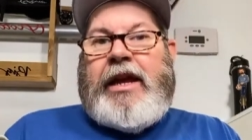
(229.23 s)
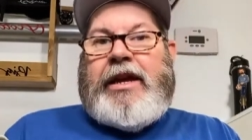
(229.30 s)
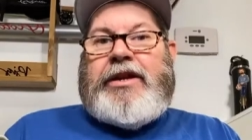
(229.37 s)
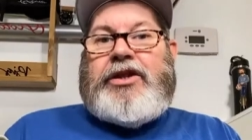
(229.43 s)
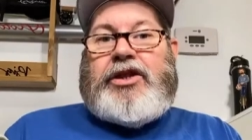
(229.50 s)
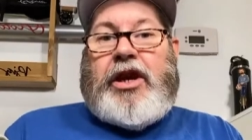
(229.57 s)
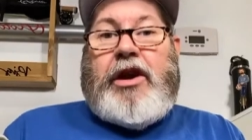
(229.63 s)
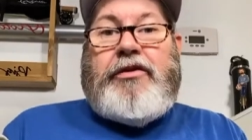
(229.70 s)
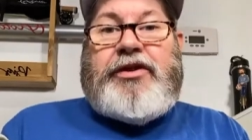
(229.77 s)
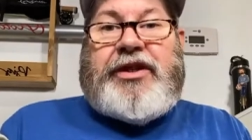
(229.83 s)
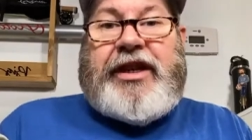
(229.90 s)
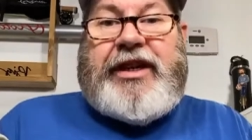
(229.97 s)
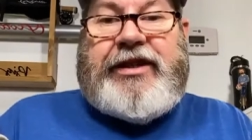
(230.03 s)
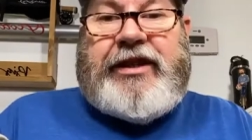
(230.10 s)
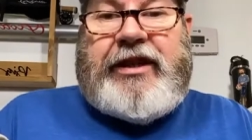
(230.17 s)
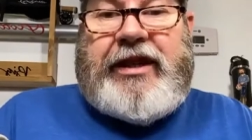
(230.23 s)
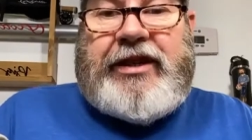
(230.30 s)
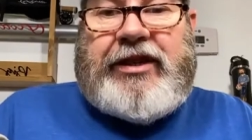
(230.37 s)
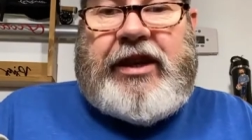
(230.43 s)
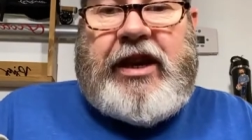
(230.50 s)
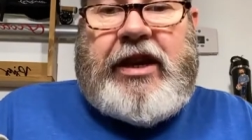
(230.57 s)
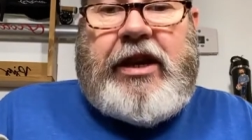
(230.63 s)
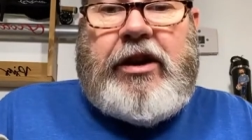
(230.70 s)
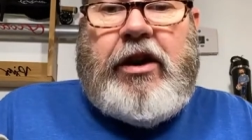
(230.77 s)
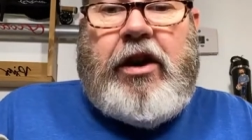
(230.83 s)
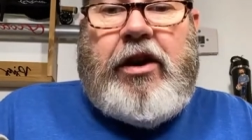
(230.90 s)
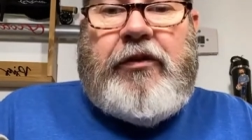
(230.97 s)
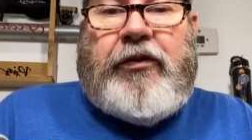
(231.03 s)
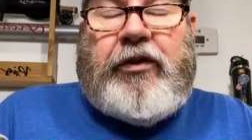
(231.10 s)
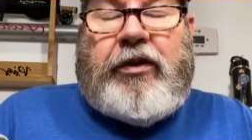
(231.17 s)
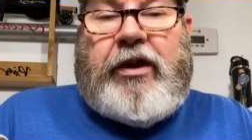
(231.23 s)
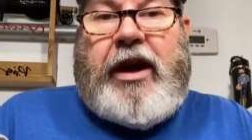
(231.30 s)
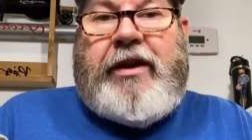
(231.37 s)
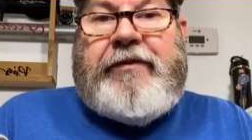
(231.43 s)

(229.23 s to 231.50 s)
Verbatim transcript: Show season is kicking off for a lot